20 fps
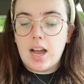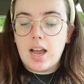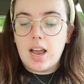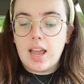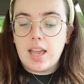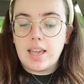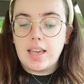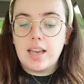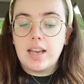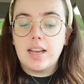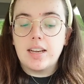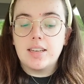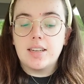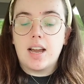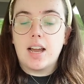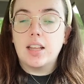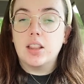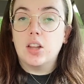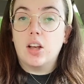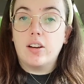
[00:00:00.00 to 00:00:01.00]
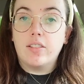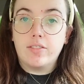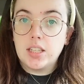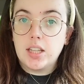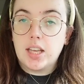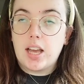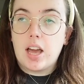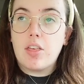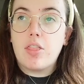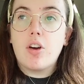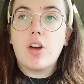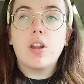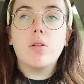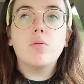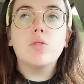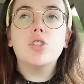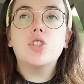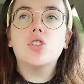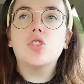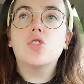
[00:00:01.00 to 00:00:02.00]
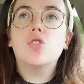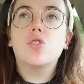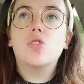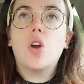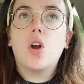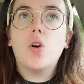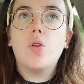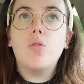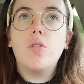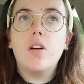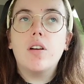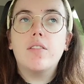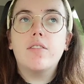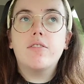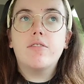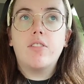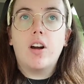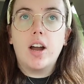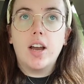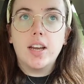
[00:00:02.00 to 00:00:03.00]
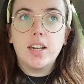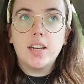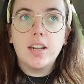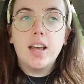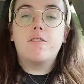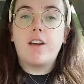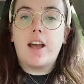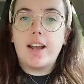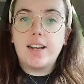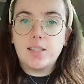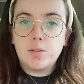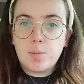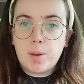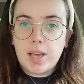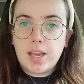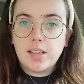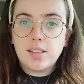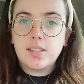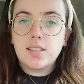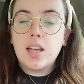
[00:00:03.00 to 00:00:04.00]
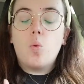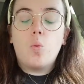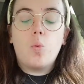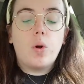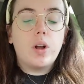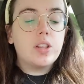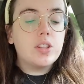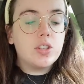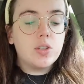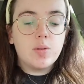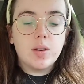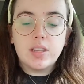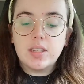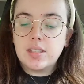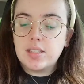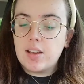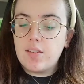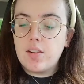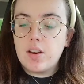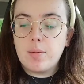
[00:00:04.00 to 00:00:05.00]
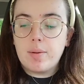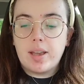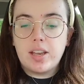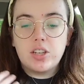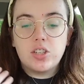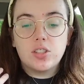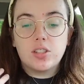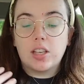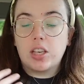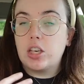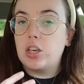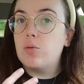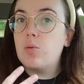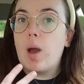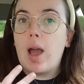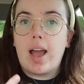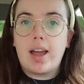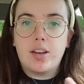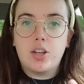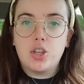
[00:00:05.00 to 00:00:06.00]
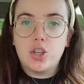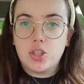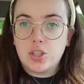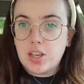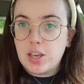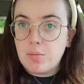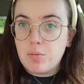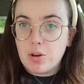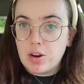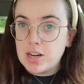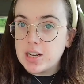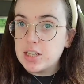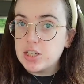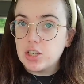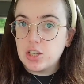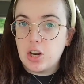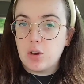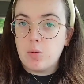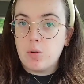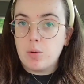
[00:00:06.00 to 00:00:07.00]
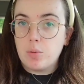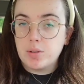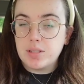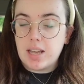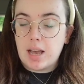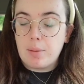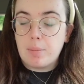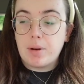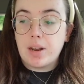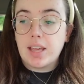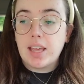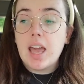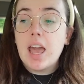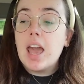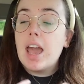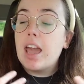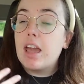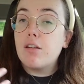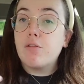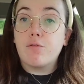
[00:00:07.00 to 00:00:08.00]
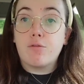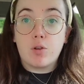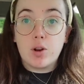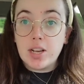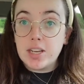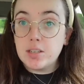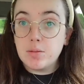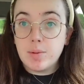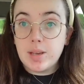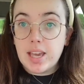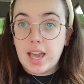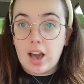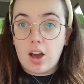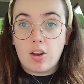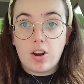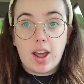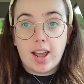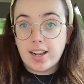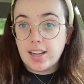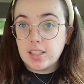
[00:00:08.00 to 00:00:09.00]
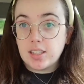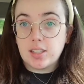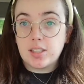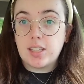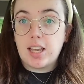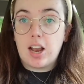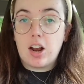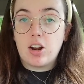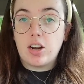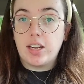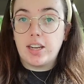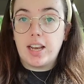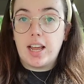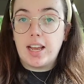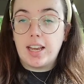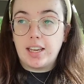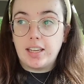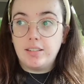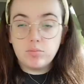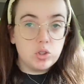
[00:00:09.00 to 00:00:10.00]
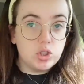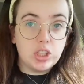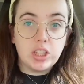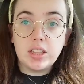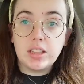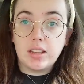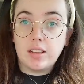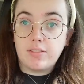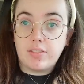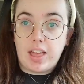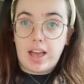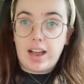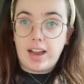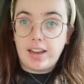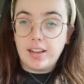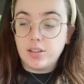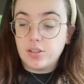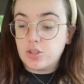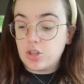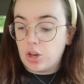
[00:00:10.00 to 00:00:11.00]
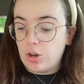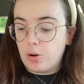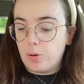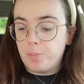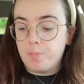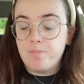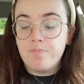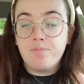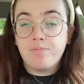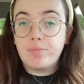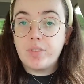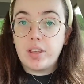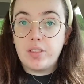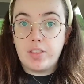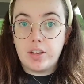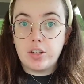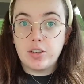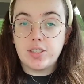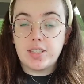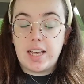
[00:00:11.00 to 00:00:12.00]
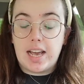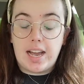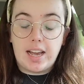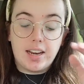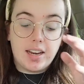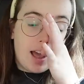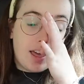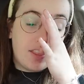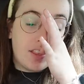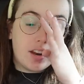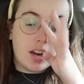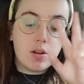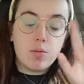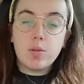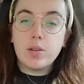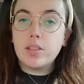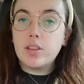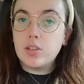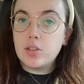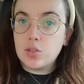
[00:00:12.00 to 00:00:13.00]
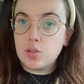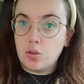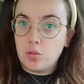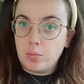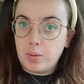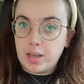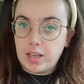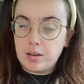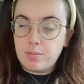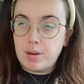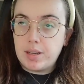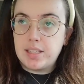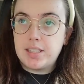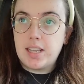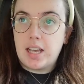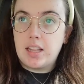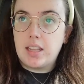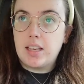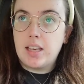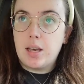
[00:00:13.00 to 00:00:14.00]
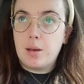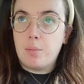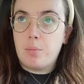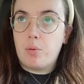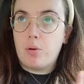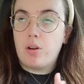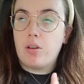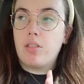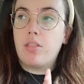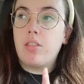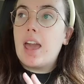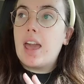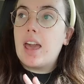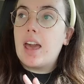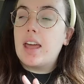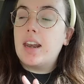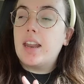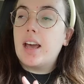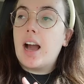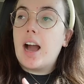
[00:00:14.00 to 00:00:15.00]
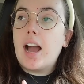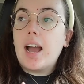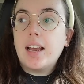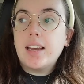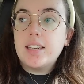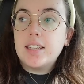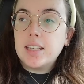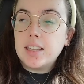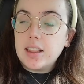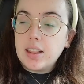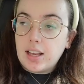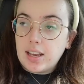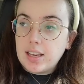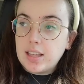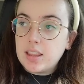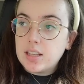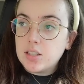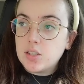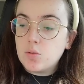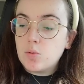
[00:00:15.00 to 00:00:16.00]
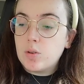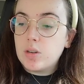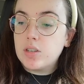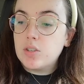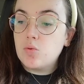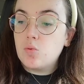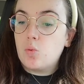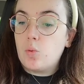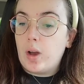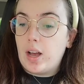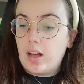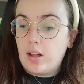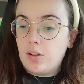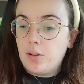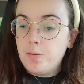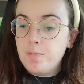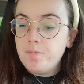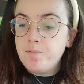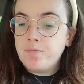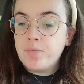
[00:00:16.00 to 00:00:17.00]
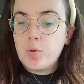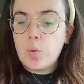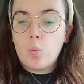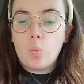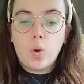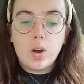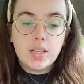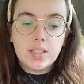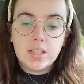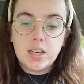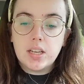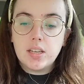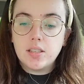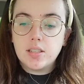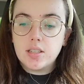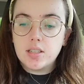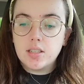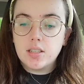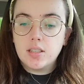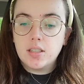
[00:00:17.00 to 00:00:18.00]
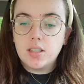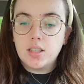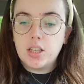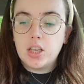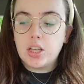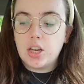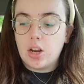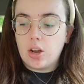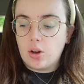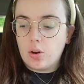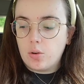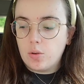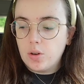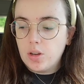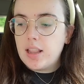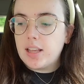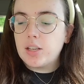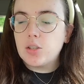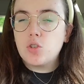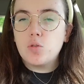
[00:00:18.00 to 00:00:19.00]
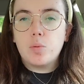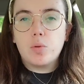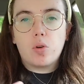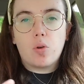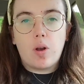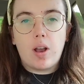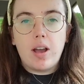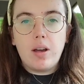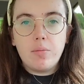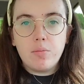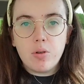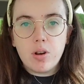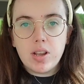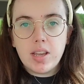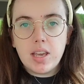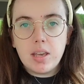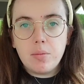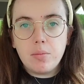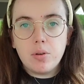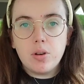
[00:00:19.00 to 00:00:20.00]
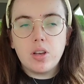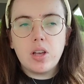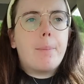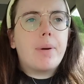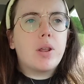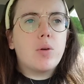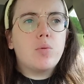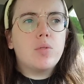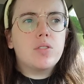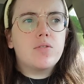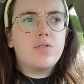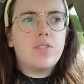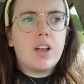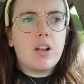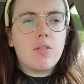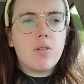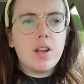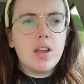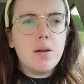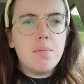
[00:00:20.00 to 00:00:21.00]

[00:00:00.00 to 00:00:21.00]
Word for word: And I loved, like, I thought it was just so fun, fast paced. Once you hit 70 pages, like, you had to just keep reading to know what was happening. It freaked me out. I got scared at night. Didn't love that. So there's that. And then I read The Soulmate by Sally Hepworth, and I did like this one as well. Wasn't, you know, like a super groundbreaking book, but it was very